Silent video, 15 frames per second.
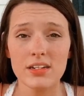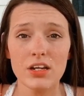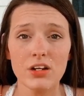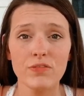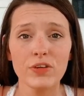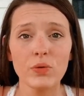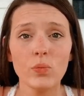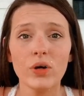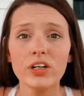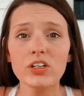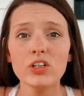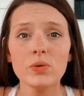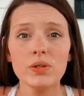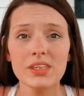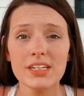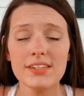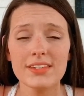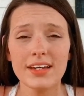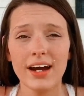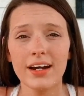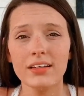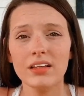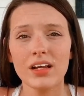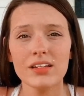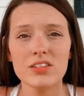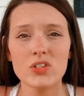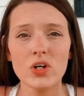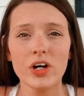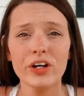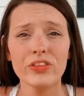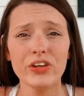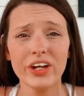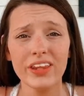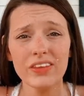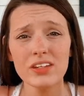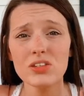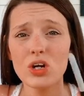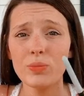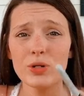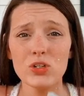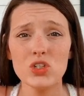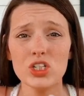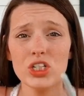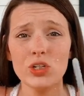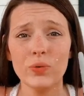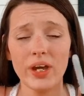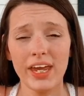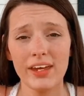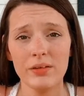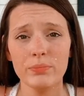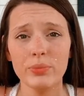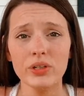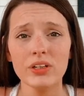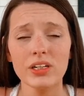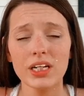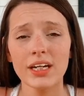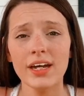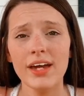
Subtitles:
And if you want to know what these guidelines are, they're in the WGU handbook.